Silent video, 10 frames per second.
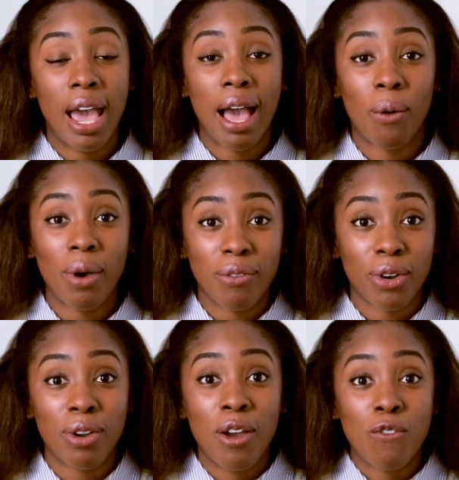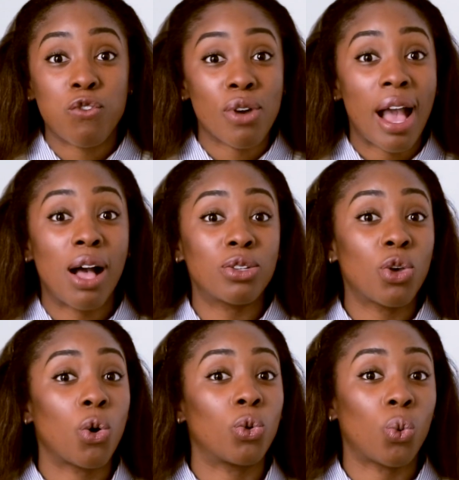However, for
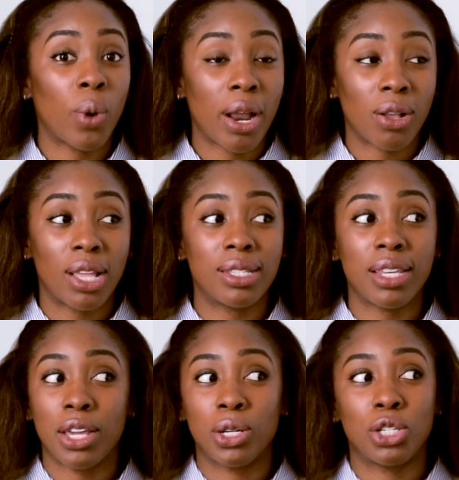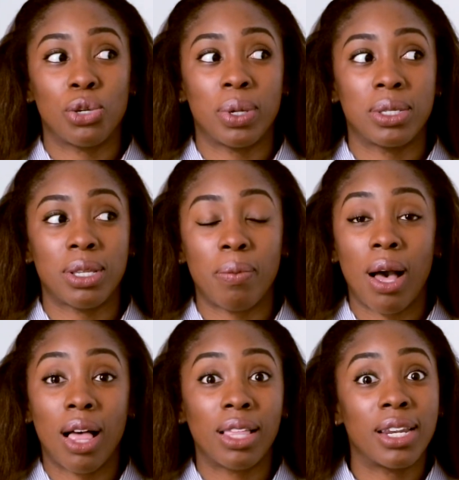household wear, let's say you're doing some
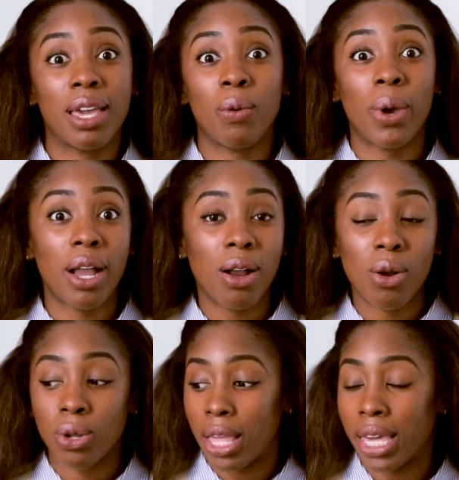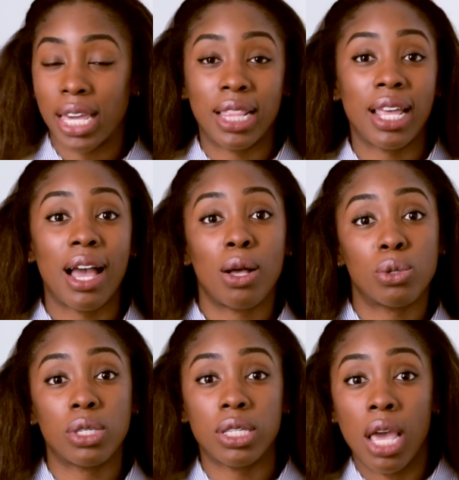holiday wear or like in the
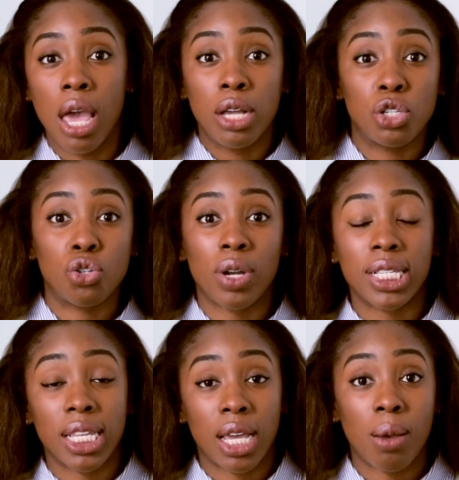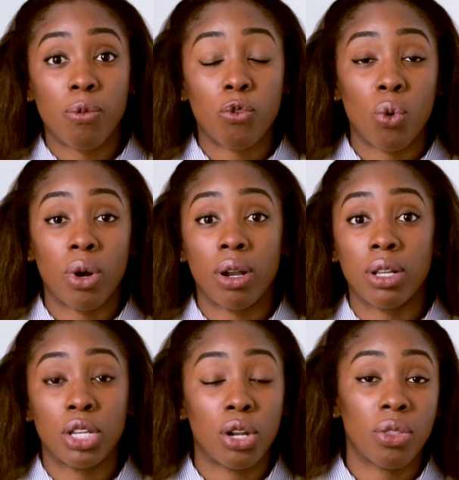house dressing up for,
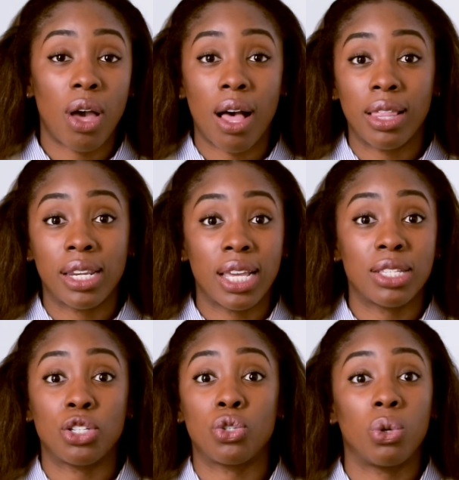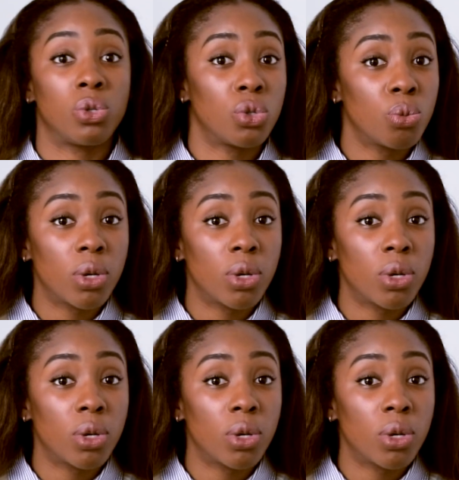you know, the holidays and doing Zoom